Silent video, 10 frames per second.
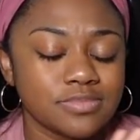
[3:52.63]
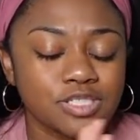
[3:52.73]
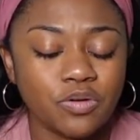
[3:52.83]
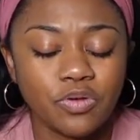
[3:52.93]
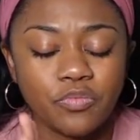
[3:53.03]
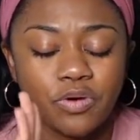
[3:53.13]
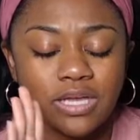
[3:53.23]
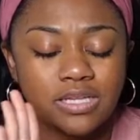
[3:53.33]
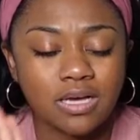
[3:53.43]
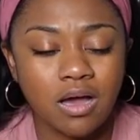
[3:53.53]
So we
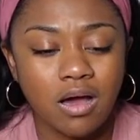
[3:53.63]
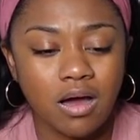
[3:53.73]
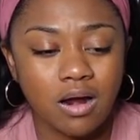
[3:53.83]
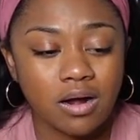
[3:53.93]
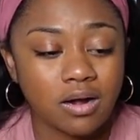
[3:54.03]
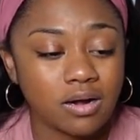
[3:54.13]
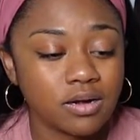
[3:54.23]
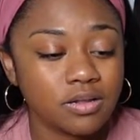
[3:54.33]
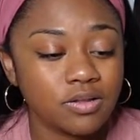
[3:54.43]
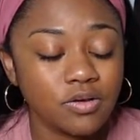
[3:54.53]
went in the car.
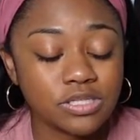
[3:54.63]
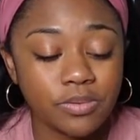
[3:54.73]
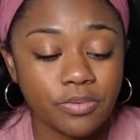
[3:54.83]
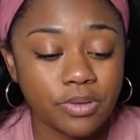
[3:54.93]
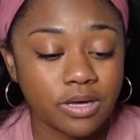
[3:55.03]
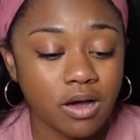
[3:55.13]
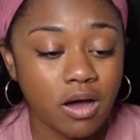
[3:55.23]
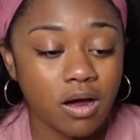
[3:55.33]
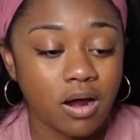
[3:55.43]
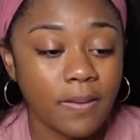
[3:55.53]
The whole time I'm in the
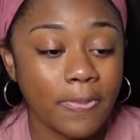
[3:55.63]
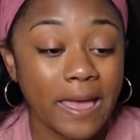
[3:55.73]
car,